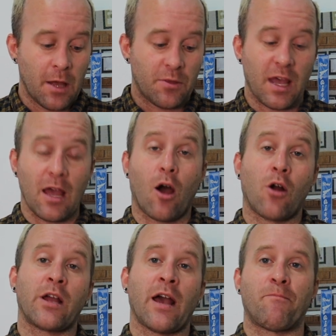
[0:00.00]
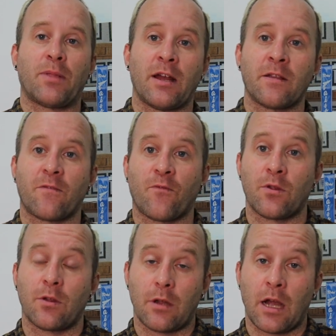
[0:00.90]
They already have plans for
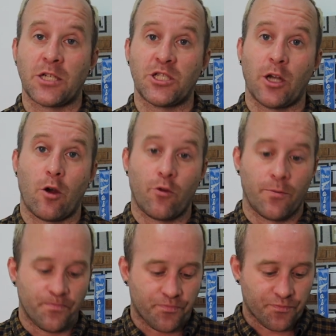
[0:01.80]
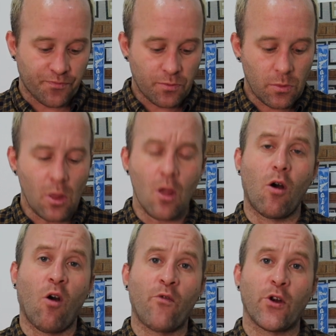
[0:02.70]
the next show
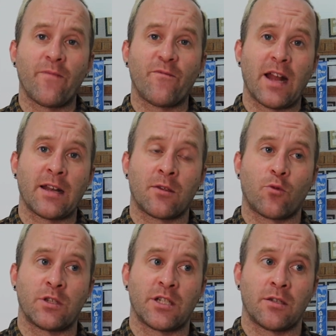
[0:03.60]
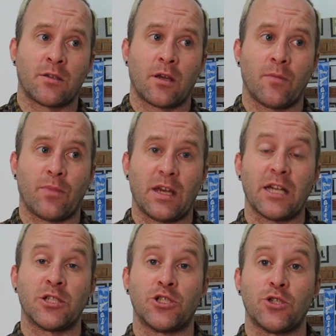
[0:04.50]
over in Venice, which is going to be
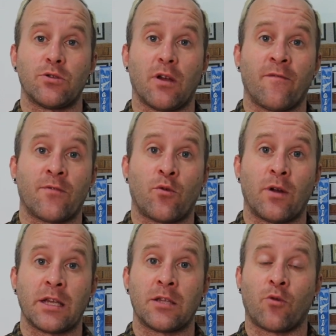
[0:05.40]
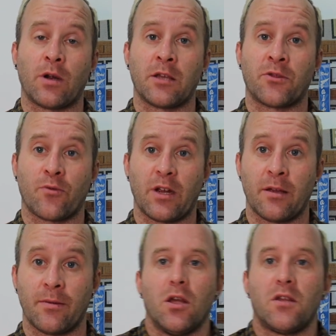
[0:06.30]
in June of
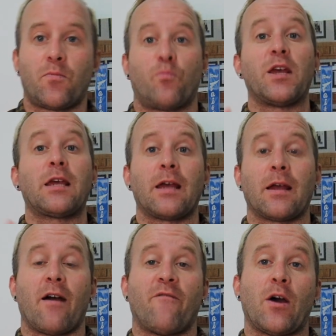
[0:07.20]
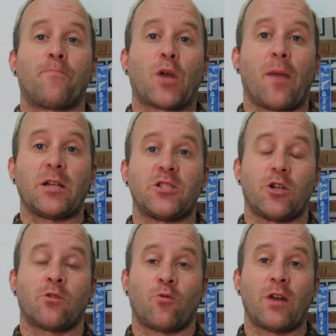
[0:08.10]
2023. Speaking of upcoming
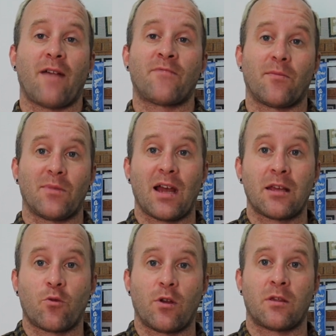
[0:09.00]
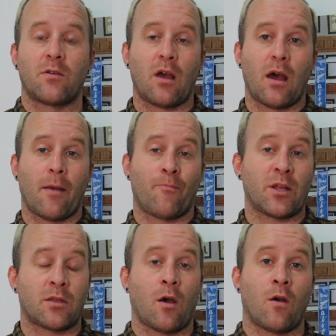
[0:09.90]
shows, we have some nice ones.
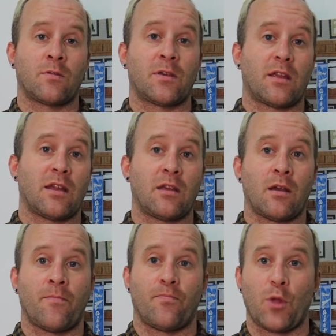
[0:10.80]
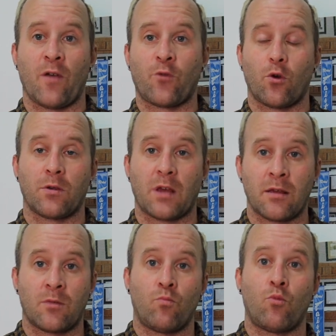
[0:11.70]
Feihong Stadium, of course,
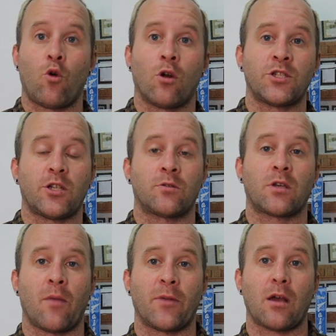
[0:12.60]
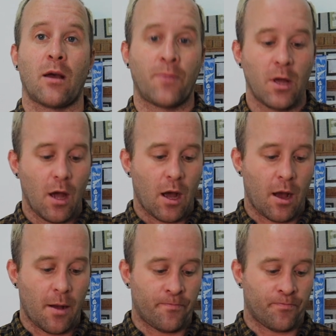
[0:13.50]
has more shows coming up.
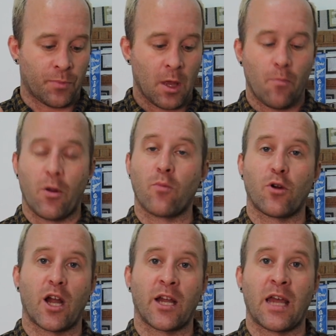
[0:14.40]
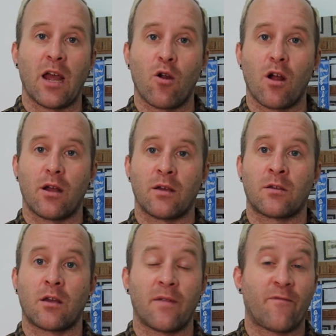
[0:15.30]
Barbara Aguirre
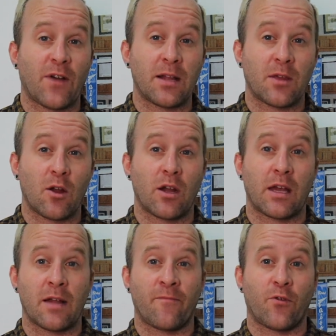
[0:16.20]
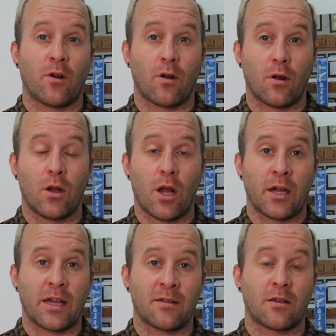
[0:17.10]
is going to fight there again
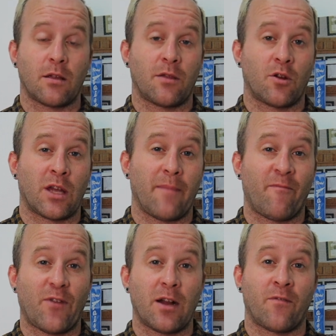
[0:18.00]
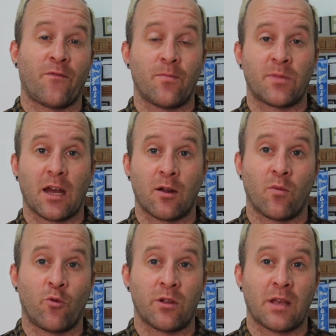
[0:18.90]
against another game fighter from Tiger
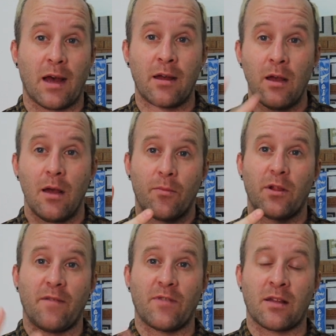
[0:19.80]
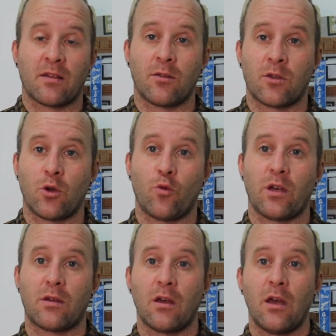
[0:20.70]
Muay Thai. I believe that's in 2
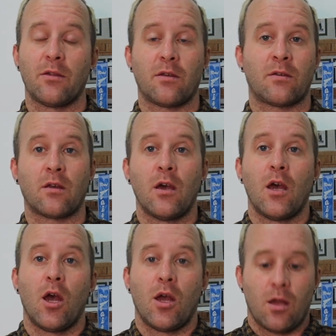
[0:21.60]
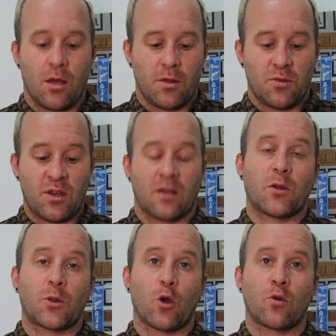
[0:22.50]
weeks.
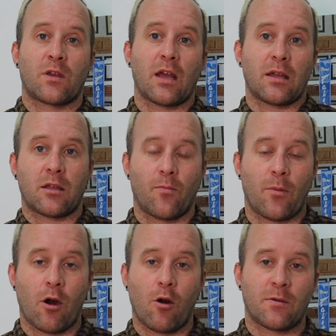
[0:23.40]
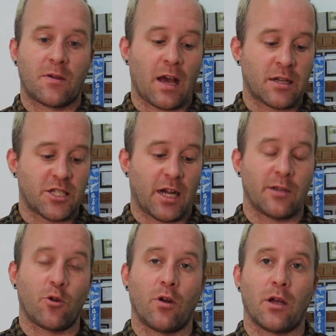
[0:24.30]
This Thursday, tomorrow,
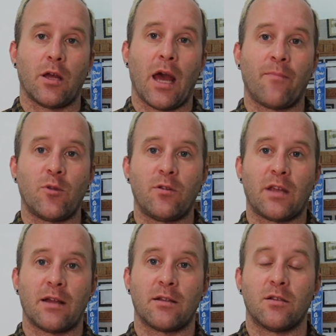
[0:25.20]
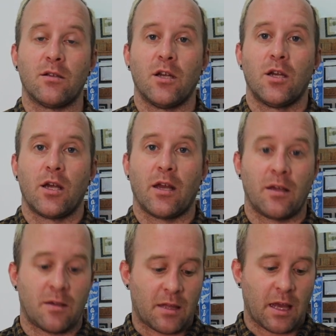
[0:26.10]
Sakchai Noi Mu Den
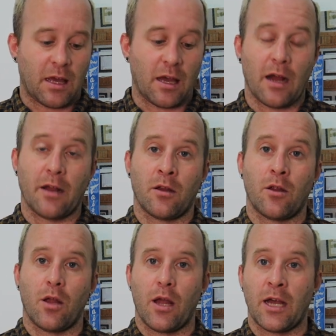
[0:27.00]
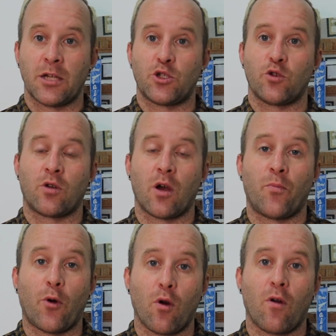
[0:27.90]
is taking on Andrew
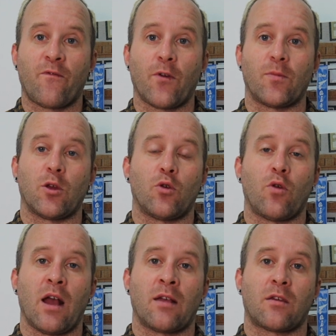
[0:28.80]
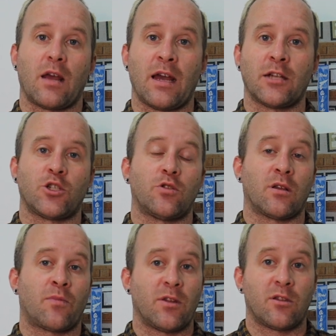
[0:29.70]
Caporo from the US. Andrew
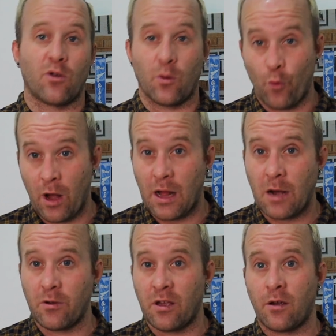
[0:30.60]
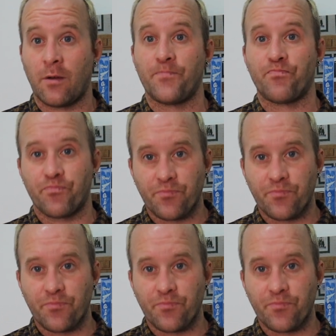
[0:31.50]
has been doing well out here.